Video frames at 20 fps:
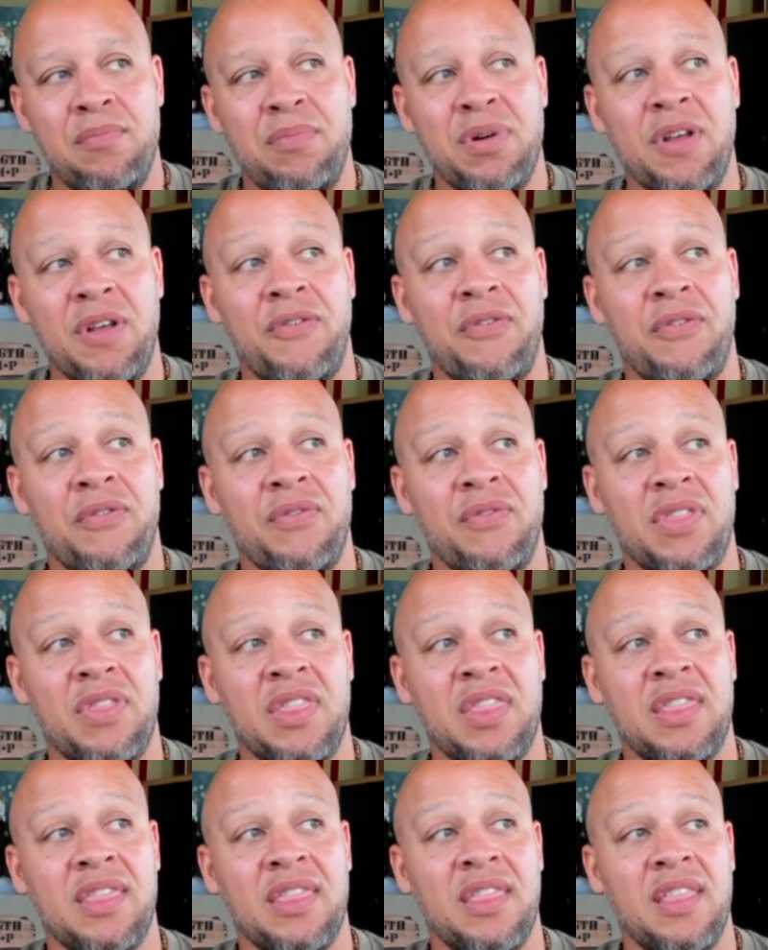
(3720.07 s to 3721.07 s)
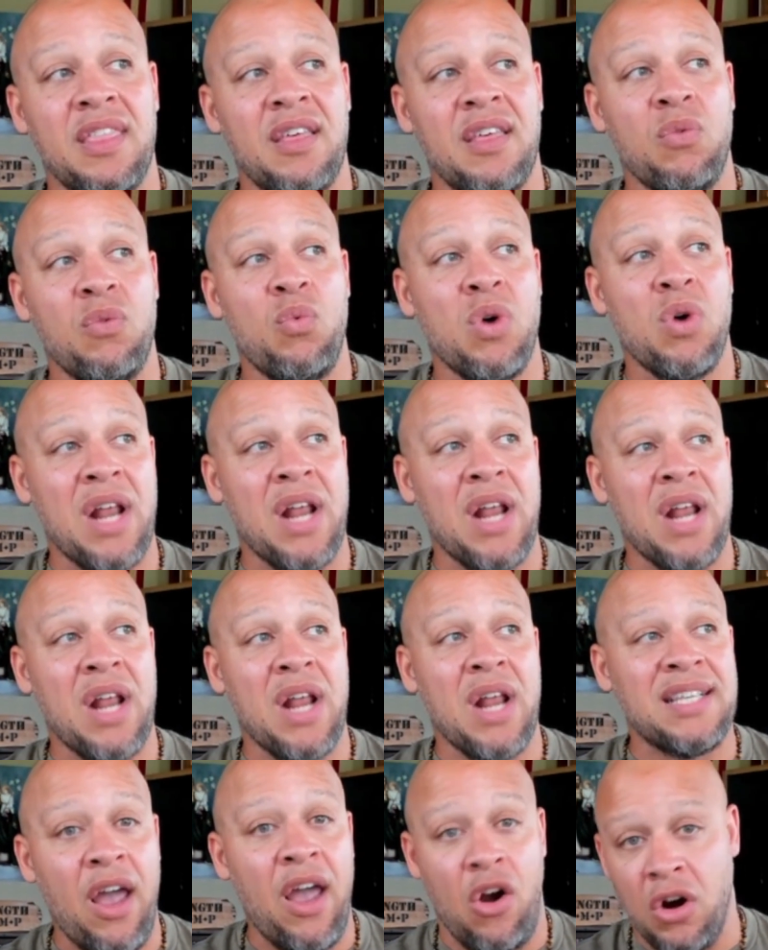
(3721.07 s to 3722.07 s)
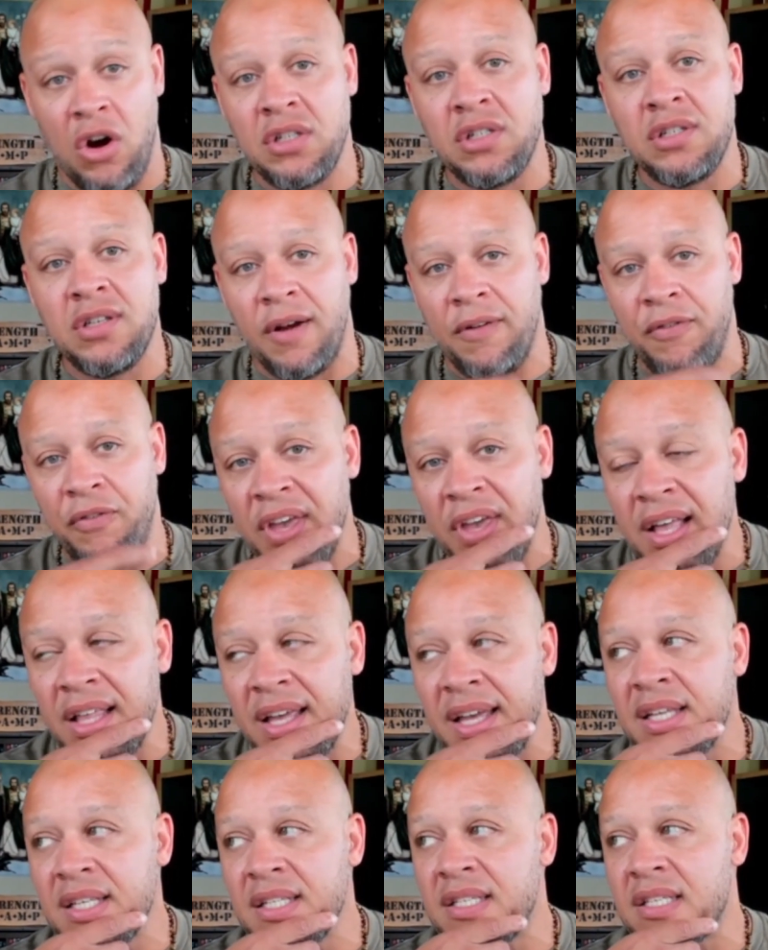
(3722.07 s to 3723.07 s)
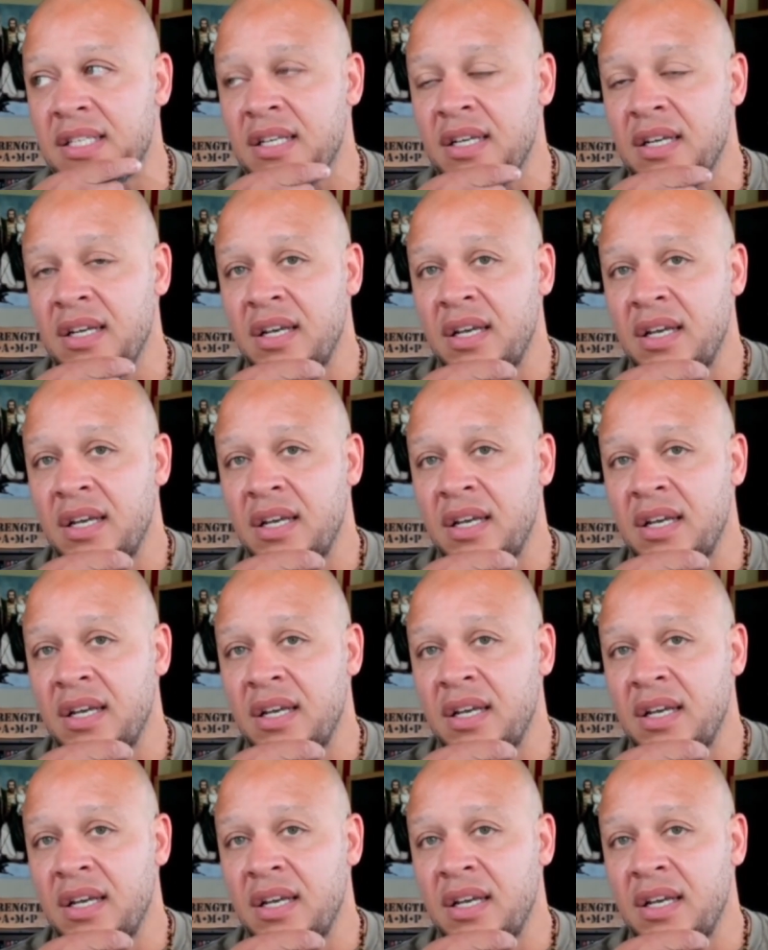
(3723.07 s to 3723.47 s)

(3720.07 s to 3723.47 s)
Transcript: But if what I say hurts their feelings